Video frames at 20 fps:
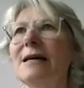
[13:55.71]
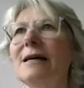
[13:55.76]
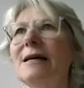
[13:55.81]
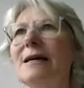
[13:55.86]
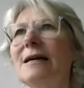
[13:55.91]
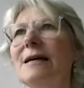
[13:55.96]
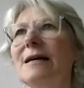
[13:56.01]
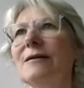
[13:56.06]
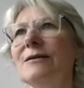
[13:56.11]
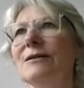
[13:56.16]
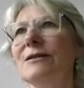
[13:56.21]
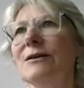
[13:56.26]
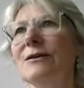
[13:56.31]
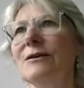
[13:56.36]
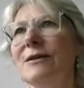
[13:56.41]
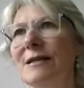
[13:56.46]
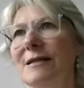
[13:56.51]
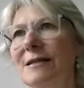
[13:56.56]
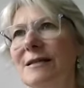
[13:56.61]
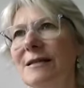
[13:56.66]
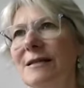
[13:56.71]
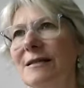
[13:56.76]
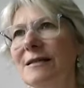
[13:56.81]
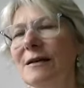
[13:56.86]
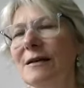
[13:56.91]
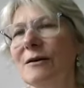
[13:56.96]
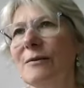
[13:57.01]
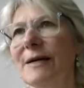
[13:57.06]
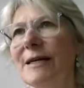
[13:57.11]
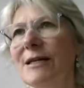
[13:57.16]
So this is
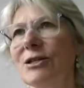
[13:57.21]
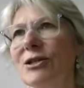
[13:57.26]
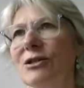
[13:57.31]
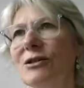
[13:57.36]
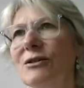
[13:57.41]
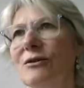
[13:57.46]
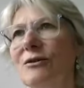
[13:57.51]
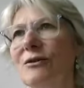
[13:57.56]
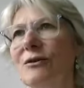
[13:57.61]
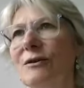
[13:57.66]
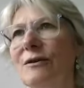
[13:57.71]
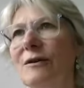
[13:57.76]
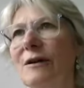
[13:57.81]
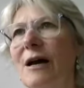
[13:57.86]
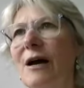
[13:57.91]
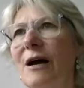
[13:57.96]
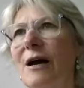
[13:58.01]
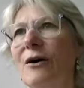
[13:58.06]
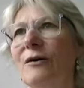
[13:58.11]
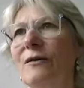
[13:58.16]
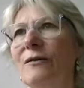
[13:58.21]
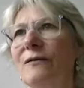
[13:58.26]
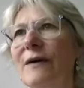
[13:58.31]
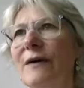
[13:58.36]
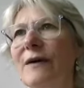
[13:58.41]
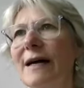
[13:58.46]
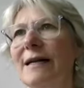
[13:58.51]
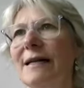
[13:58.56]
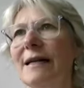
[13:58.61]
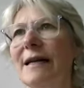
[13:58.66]
the question on
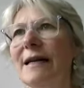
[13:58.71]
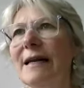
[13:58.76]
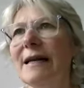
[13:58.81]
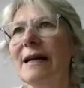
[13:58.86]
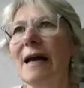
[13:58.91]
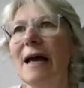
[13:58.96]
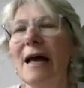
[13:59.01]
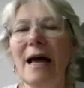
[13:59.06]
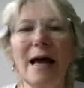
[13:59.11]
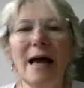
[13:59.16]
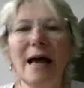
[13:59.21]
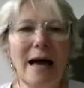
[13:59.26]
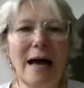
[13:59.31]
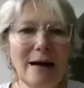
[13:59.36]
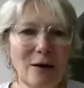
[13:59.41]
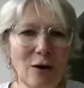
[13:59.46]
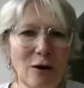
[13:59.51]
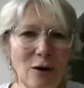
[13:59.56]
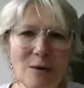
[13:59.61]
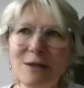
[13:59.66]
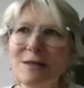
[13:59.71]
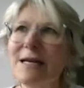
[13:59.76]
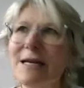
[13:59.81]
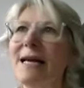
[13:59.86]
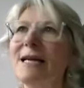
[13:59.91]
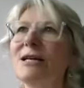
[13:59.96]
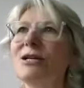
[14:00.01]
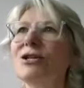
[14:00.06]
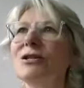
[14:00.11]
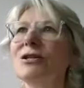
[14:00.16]
funding,
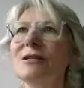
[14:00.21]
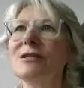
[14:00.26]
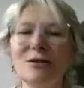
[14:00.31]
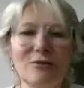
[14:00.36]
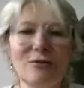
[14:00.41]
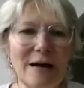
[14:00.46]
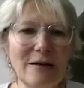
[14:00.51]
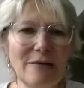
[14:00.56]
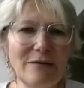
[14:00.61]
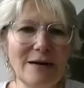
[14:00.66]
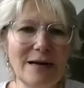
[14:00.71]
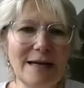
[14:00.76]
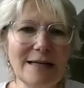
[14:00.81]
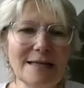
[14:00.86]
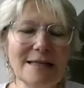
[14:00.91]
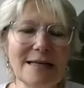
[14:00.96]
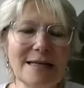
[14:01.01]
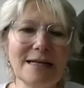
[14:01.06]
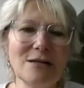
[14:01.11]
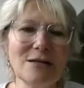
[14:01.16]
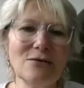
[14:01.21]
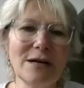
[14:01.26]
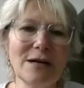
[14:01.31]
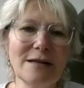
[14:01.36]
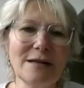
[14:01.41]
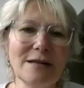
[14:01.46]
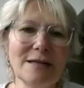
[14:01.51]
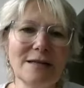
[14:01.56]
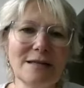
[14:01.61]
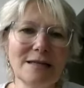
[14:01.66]
accommodation, travel,
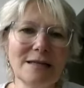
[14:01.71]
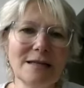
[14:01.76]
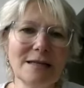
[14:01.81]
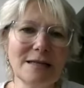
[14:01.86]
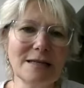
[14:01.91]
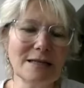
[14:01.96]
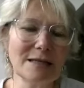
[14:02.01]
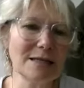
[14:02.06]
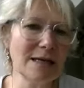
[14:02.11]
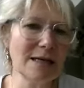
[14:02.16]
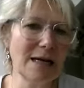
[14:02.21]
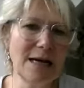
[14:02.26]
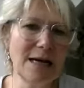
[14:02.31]
etc. This is